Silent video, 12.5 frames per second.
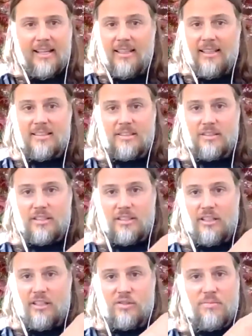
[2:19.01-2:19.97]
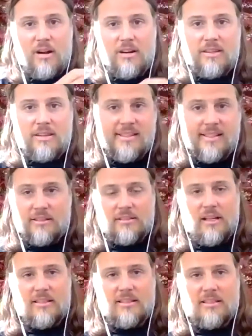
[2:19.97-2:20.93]
that's just a huge part of the secret
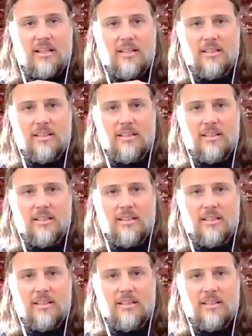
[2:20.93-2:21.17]
sauce there.